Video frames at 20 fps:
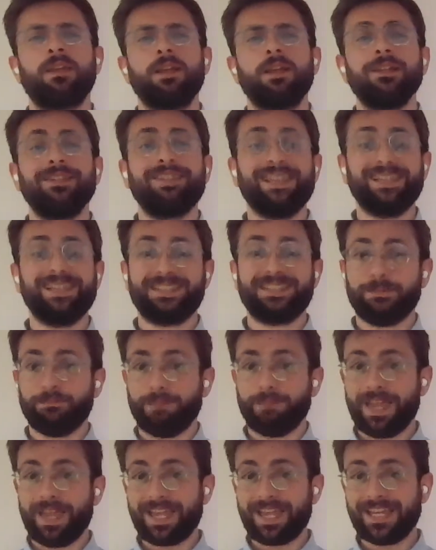This
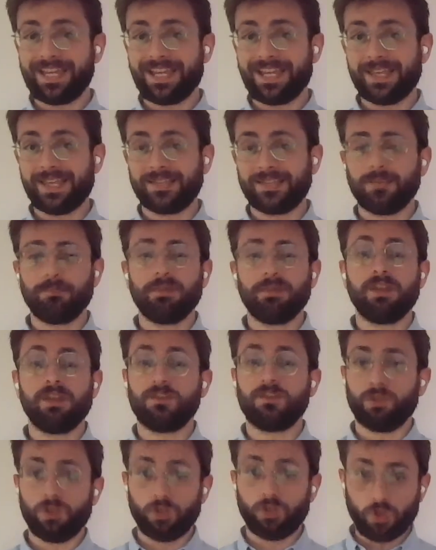mechanism
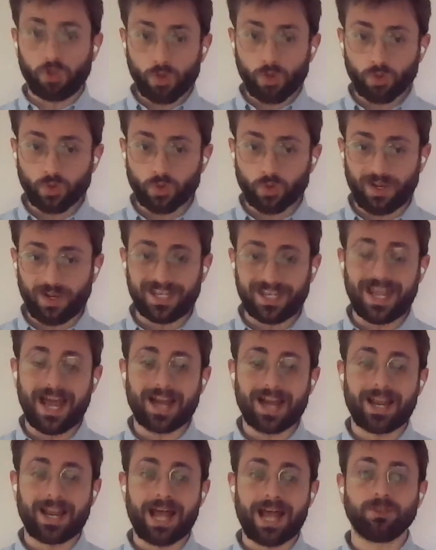is usually
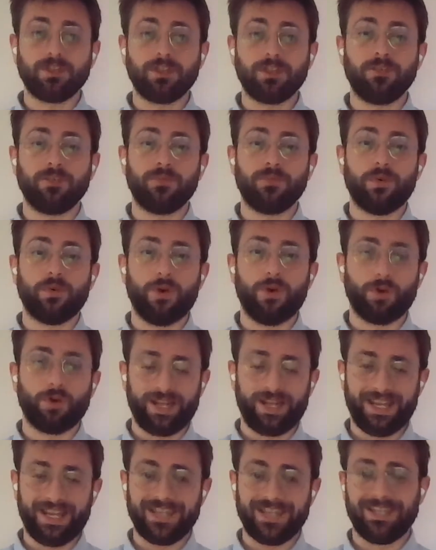accounted
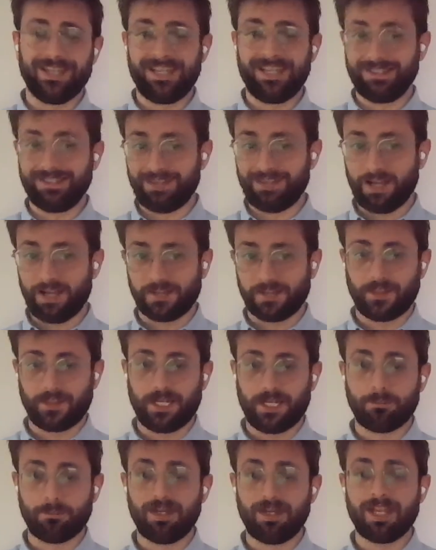for in
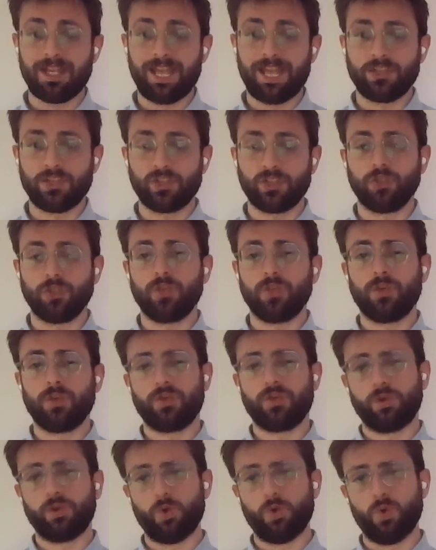industrial application
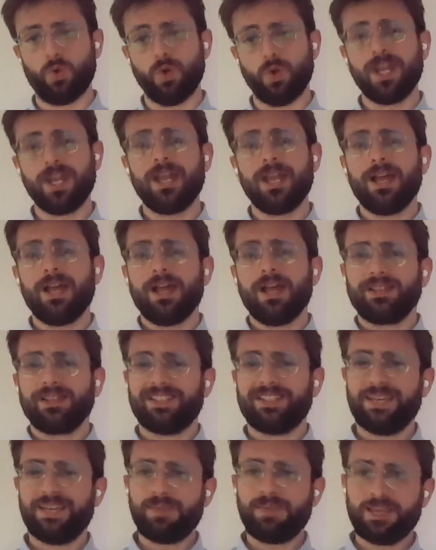through
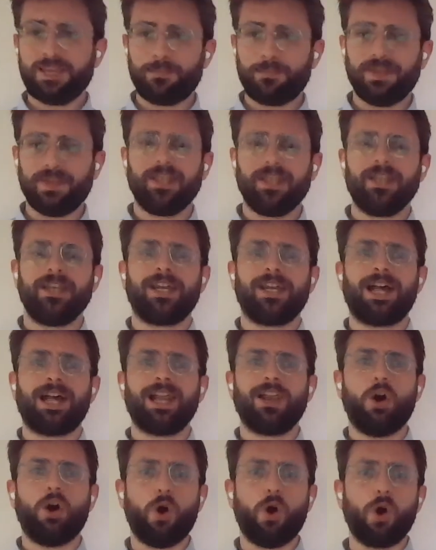
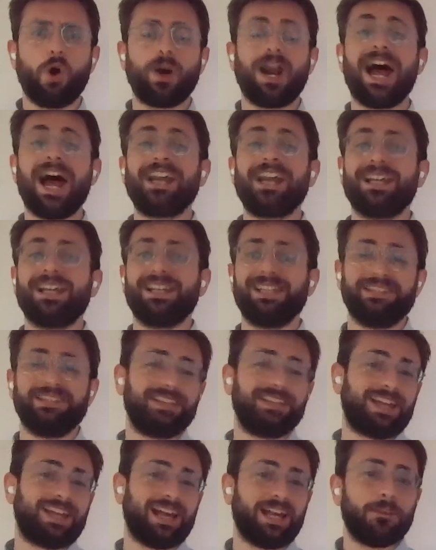semi-empirical or
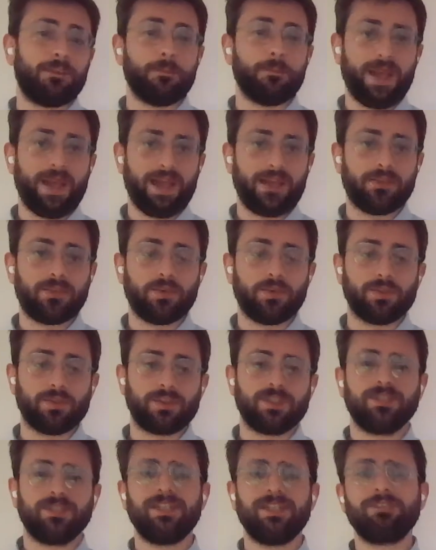analytical
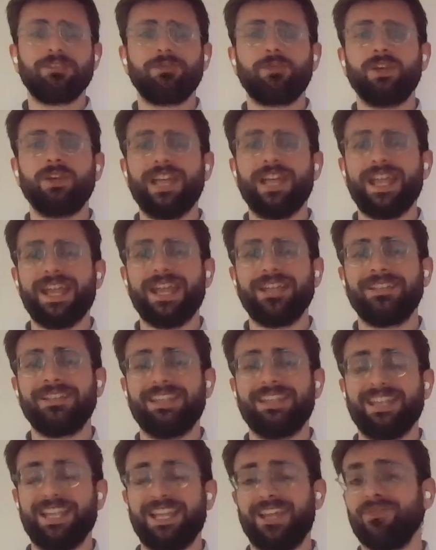methods that relate
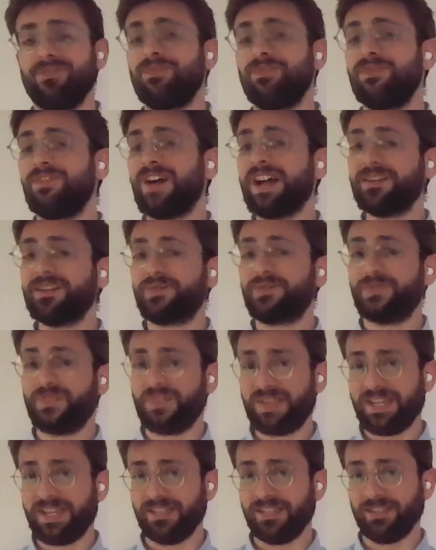the
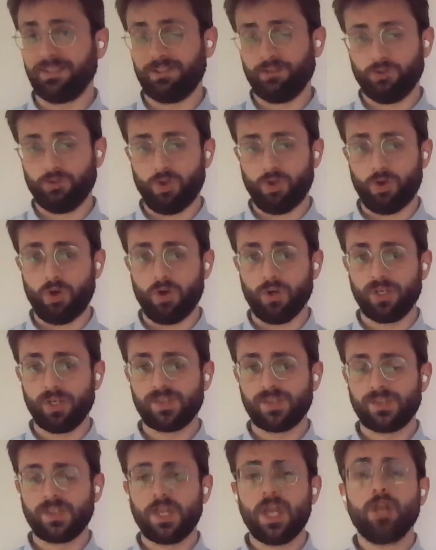far-field
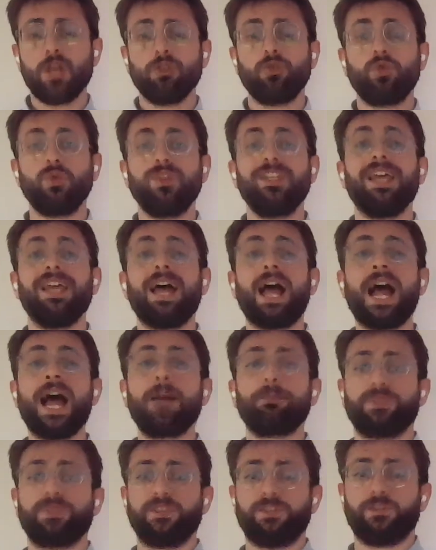noise to the
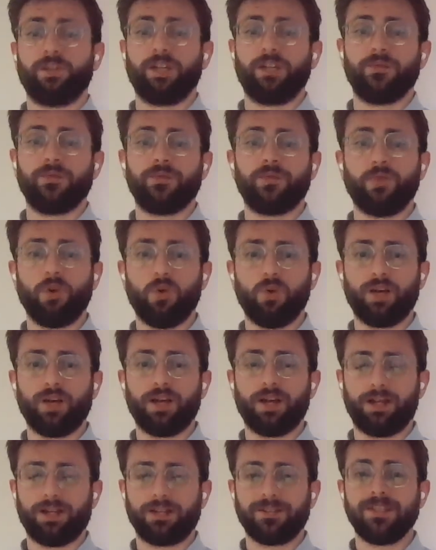upstream flow
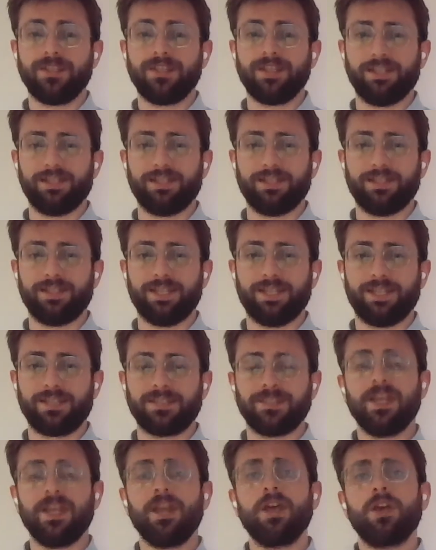
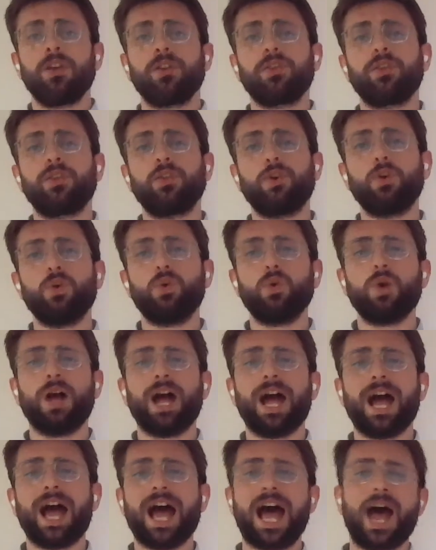characteristics
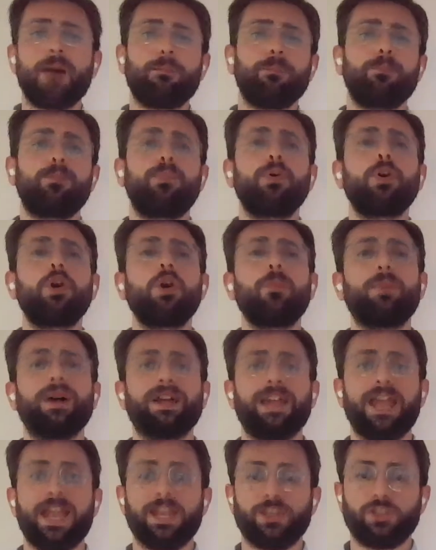through a
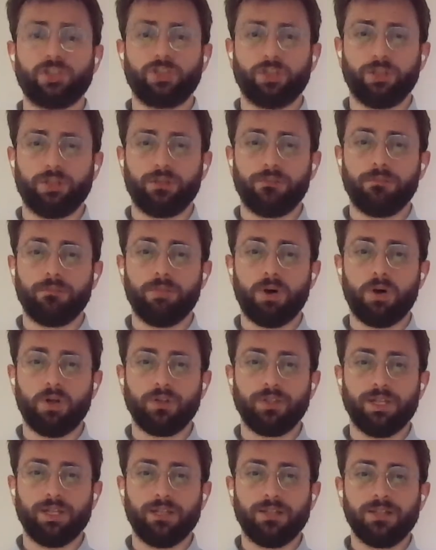propagation
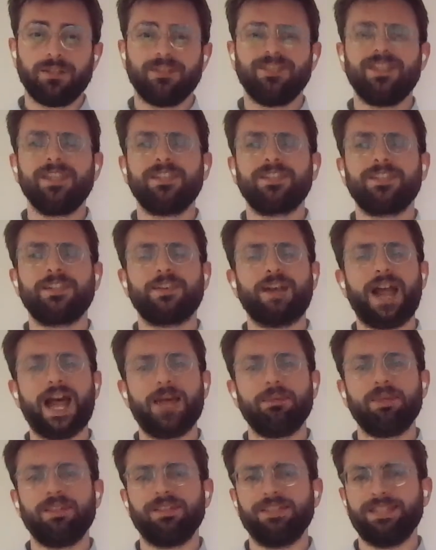model
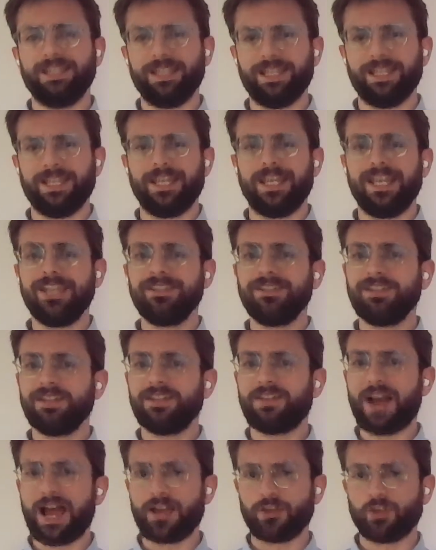describing the
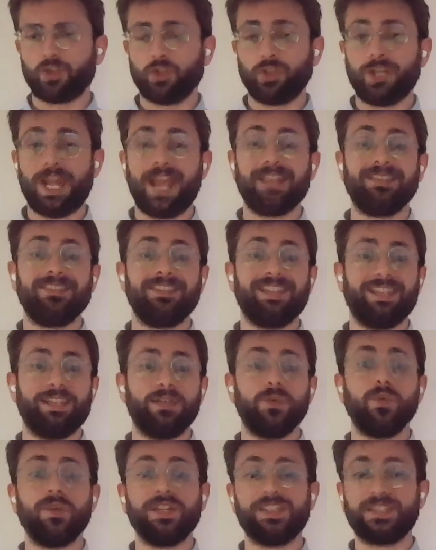interaction and
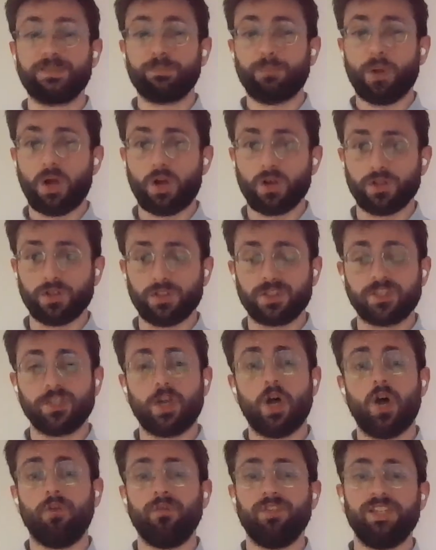the response
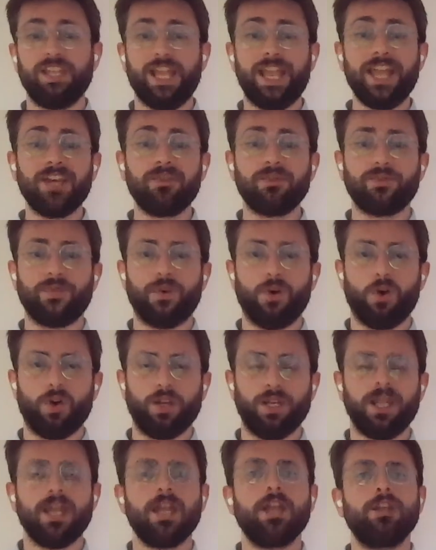of the
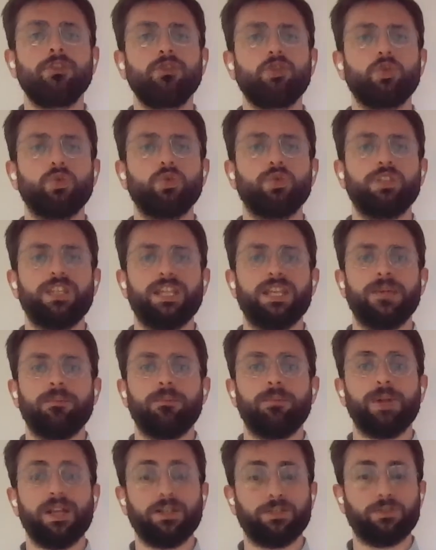airfoil to the
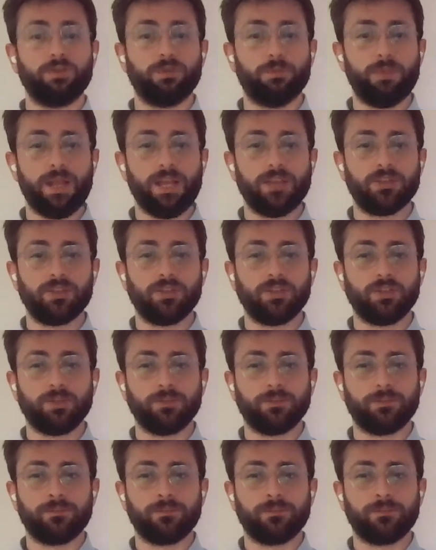perturbation.